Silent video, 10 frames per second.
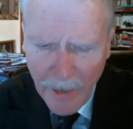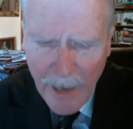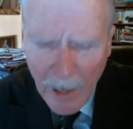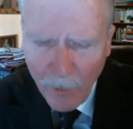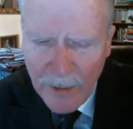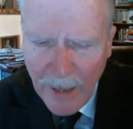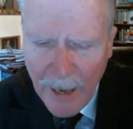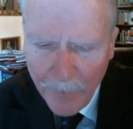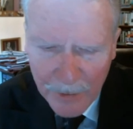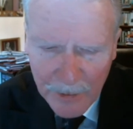how it
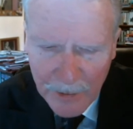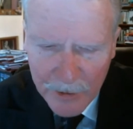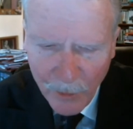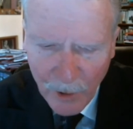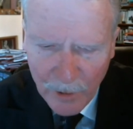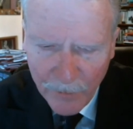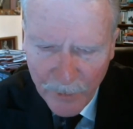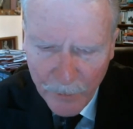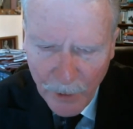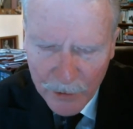happened is one of
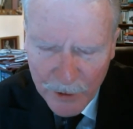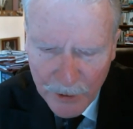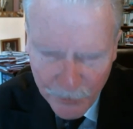the most